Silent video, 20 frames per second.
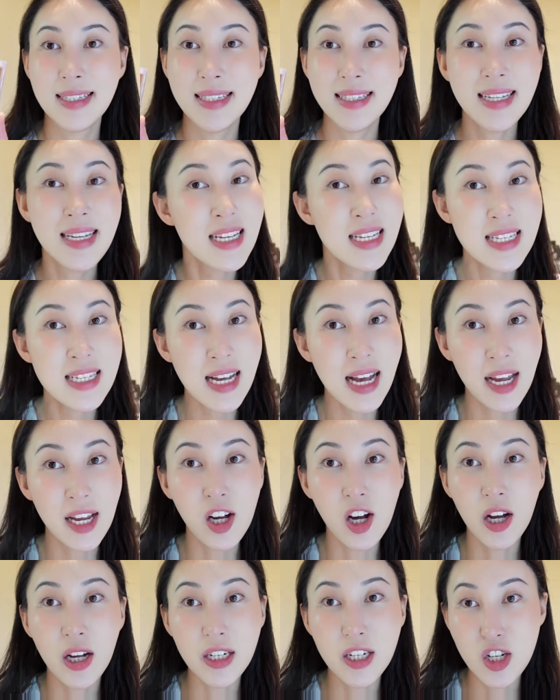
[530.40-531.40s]
This I
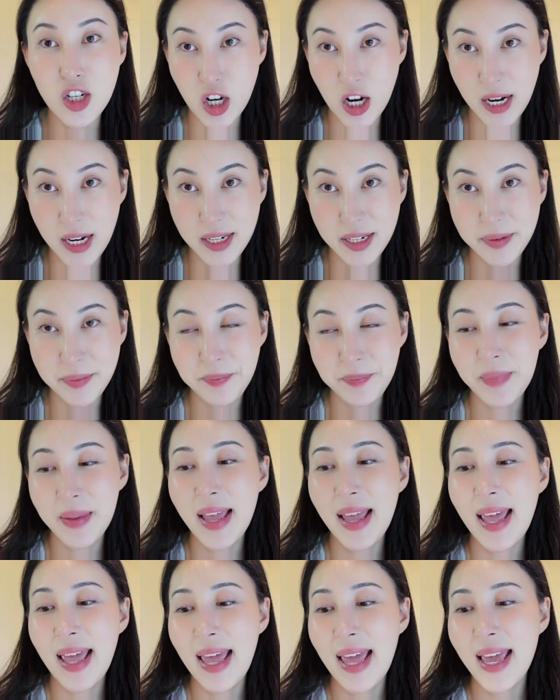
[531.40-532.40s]
got in China
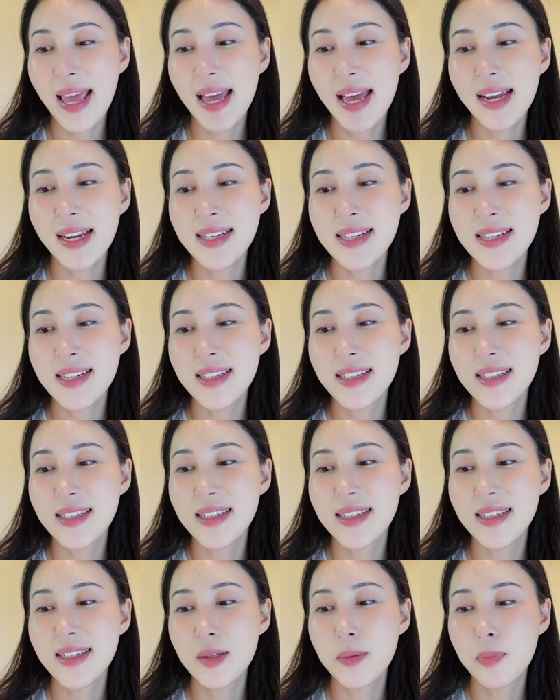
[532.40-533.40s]
and
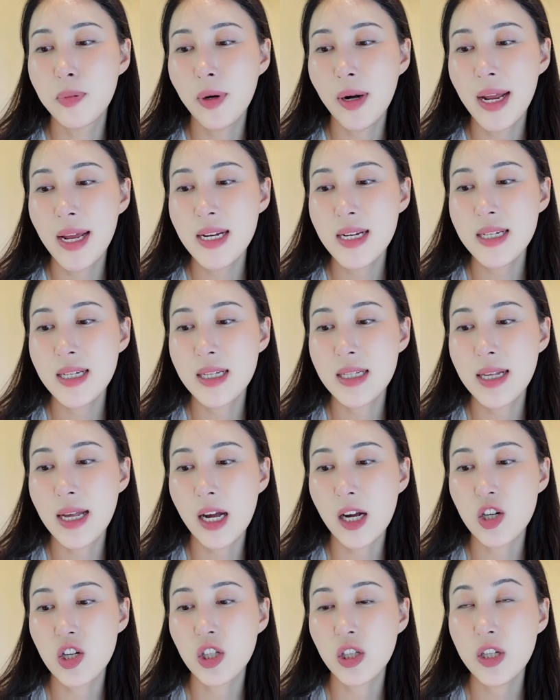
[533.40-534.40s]
the brand is
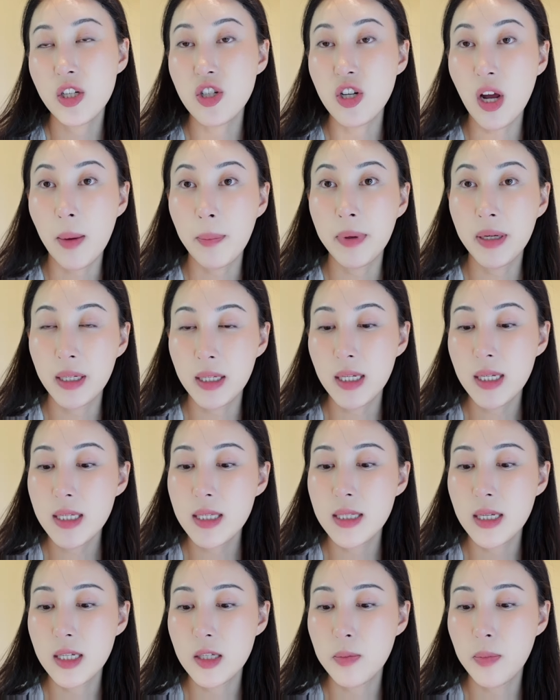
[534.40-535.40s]
actually
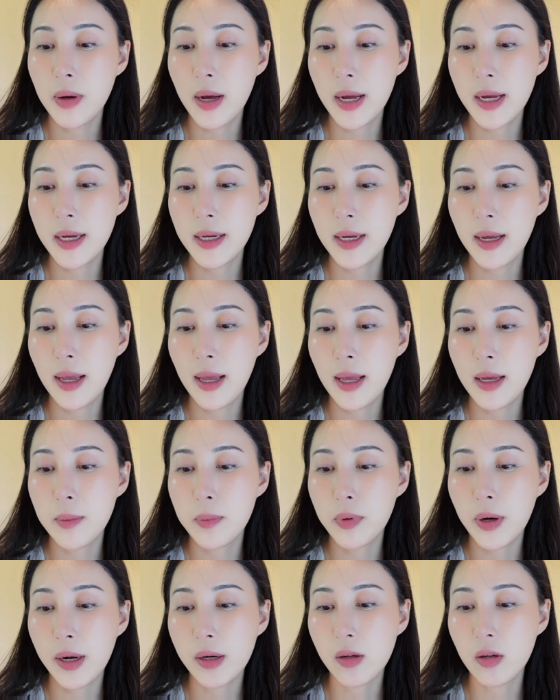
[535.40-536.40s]
Japanese. It's by a
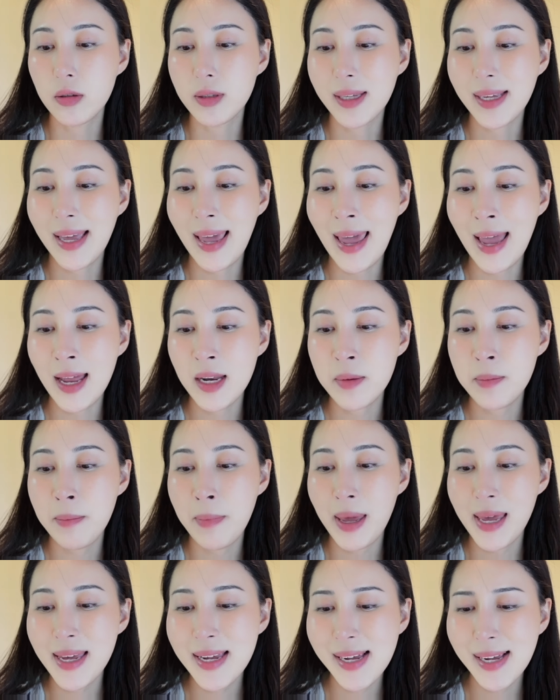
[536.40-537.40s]
brand called
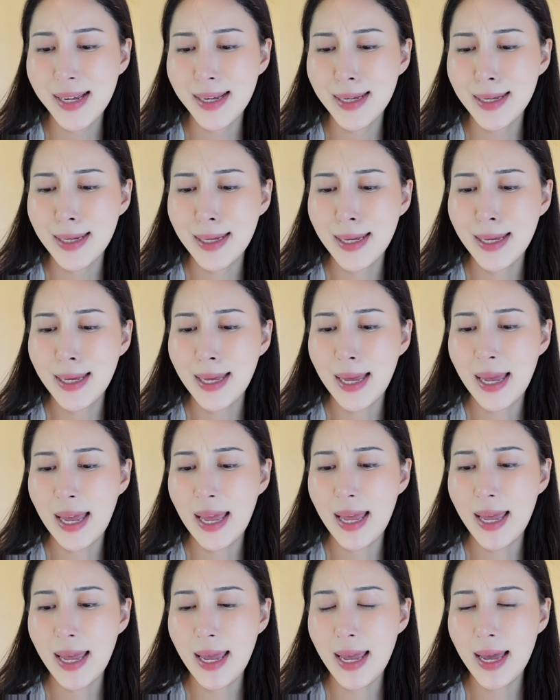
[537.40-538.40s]
CanMake
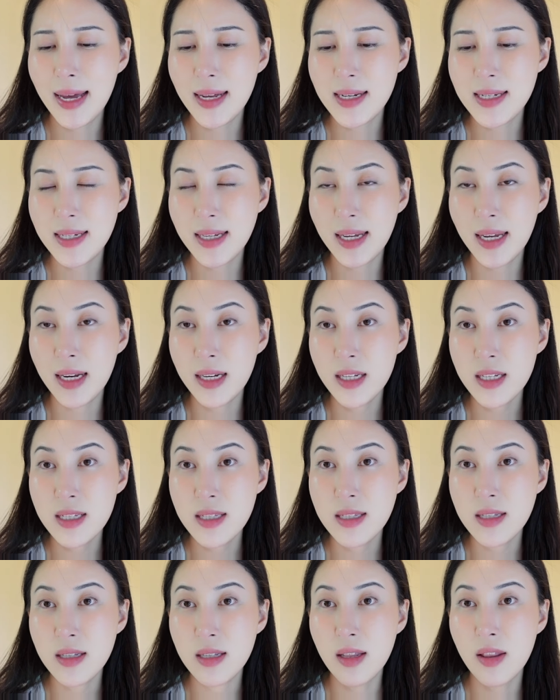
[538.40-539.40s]
and it
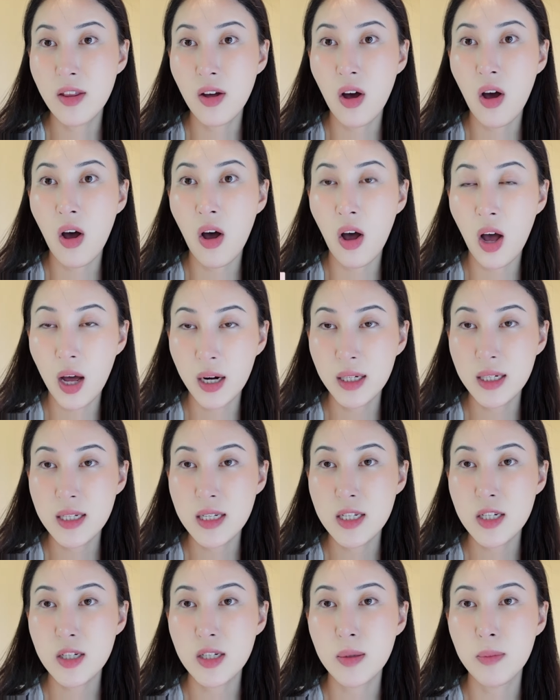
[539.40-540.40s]
is the
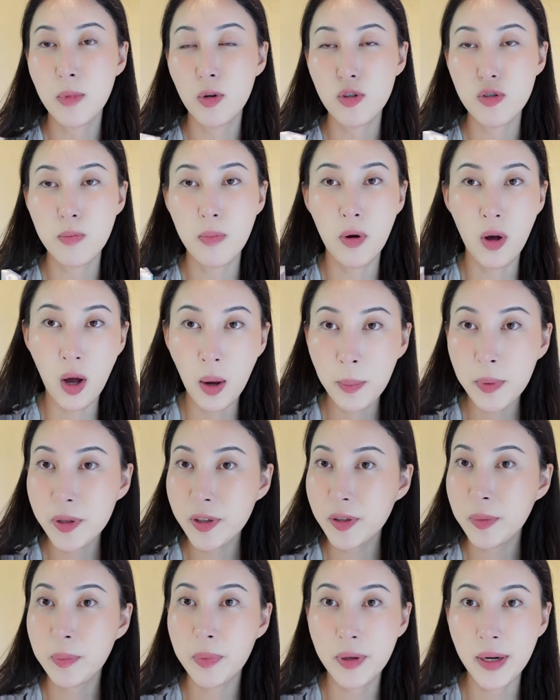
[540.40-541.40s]
hottest, most
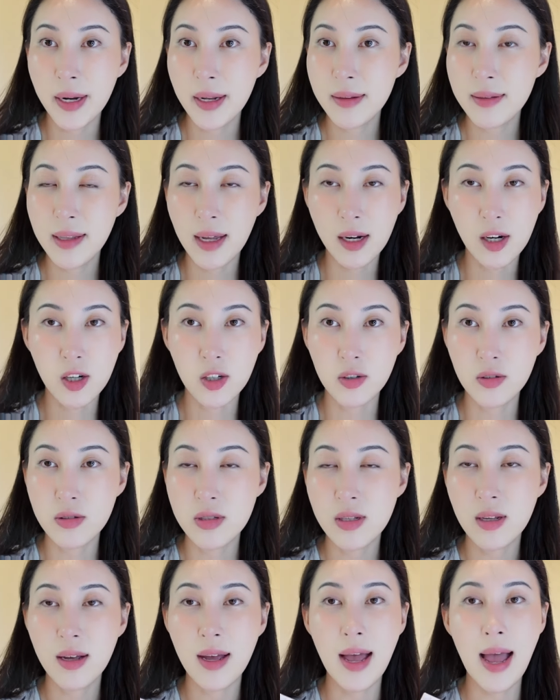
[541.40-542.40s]
popular brand that
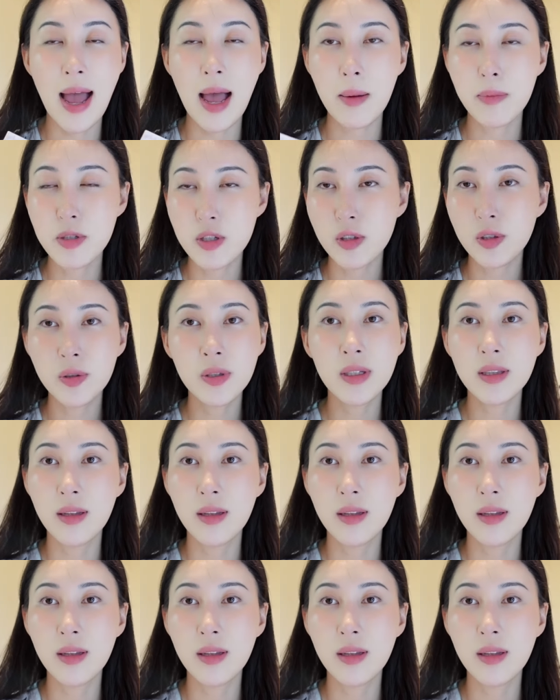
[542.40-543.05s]
girls absolutely